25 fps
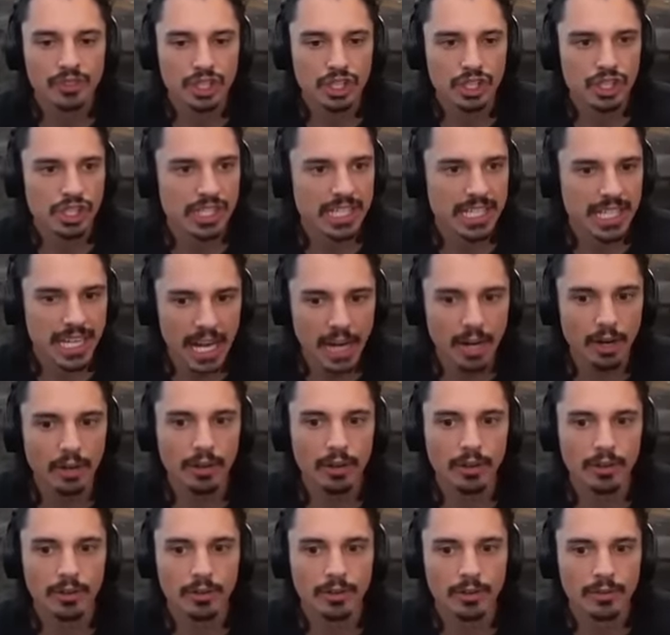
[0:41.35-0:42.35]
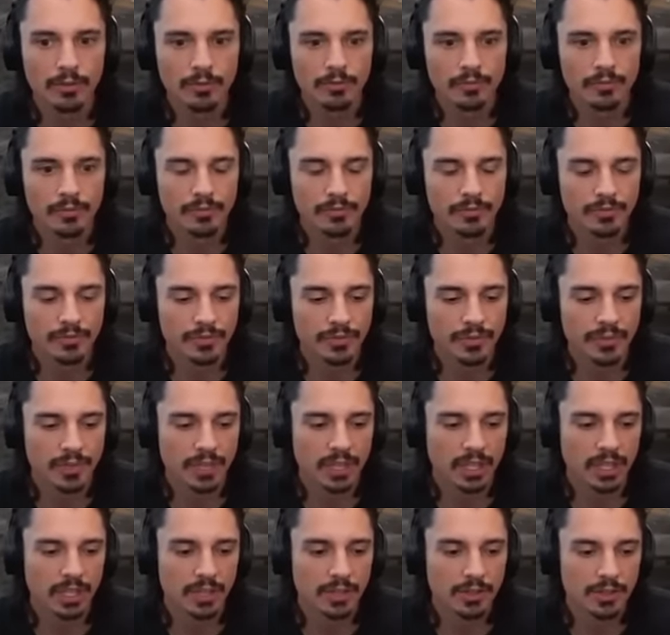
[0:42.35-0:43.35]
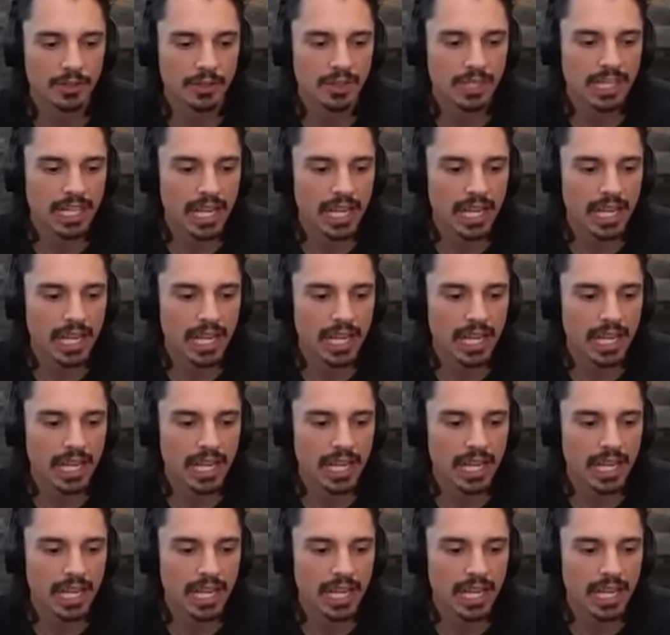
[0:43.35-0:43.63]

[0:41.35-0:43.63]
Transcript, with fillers: Just get out. Just get